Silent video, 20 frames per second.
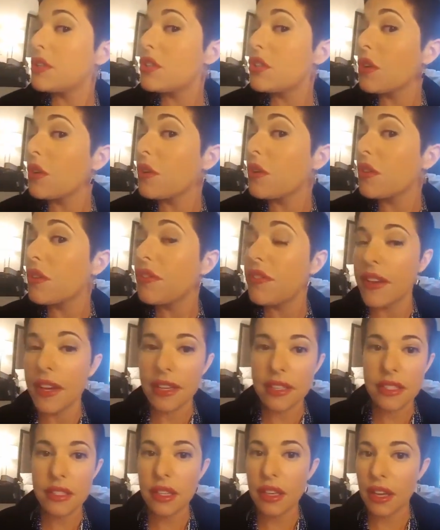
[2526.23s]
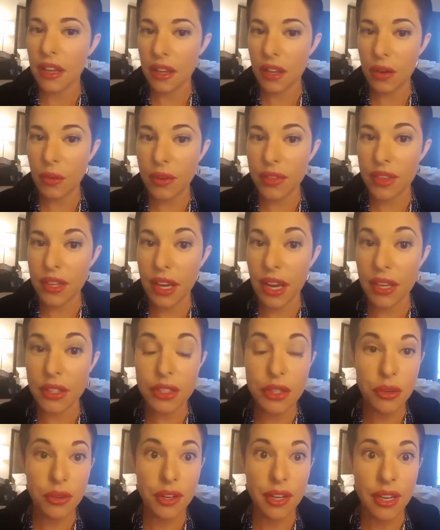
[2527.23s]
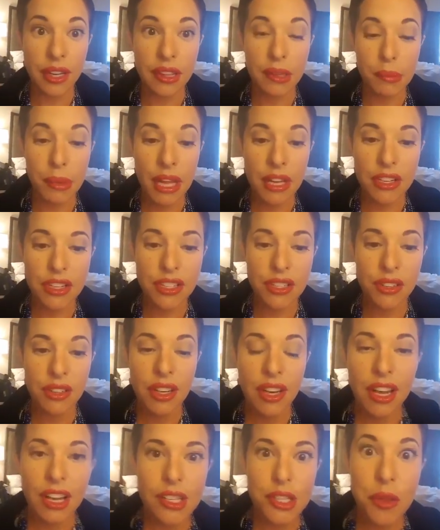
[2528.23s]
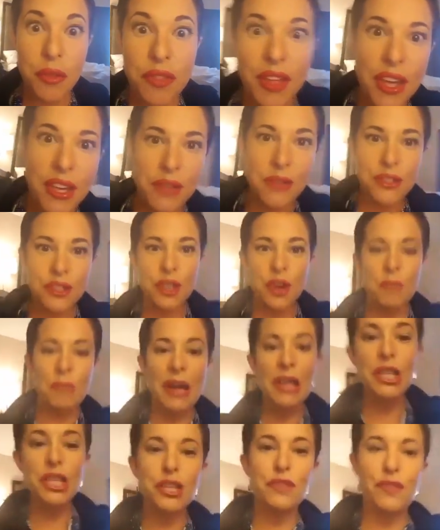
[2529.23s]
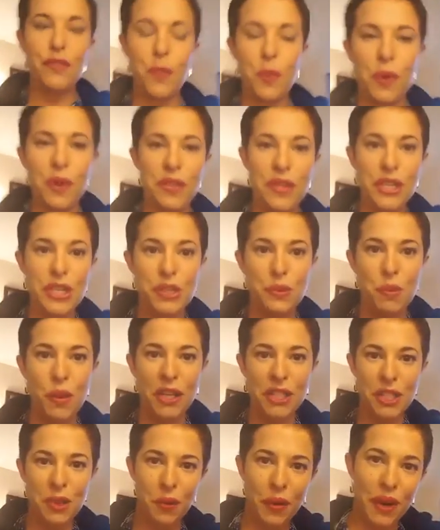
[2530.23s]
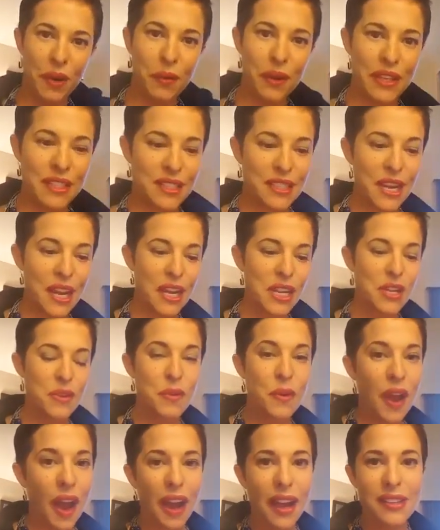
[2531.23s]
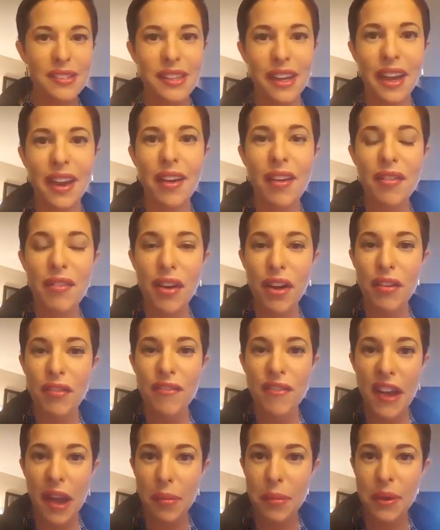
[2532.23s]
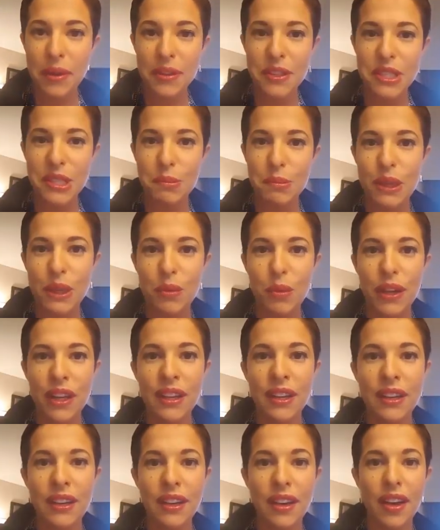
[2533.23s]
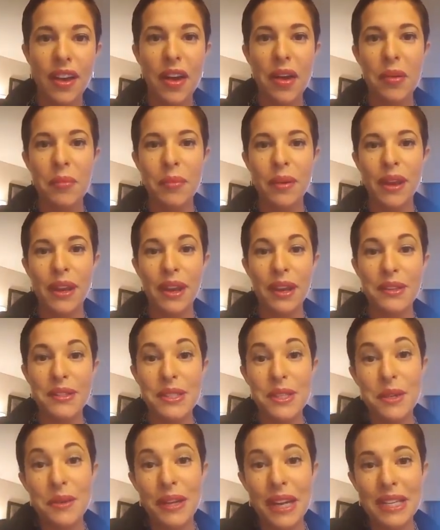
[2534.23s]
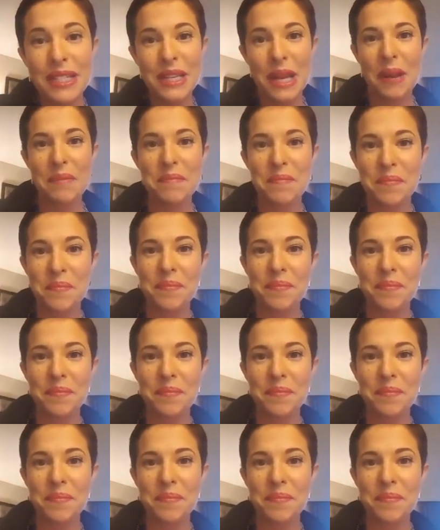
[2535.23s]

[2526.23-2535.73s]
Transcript: show you the face with the contouring and the blush. So thank you so much for this What to Wear Wednesday. You guys have a fabulous midweek, and I'll see you next time.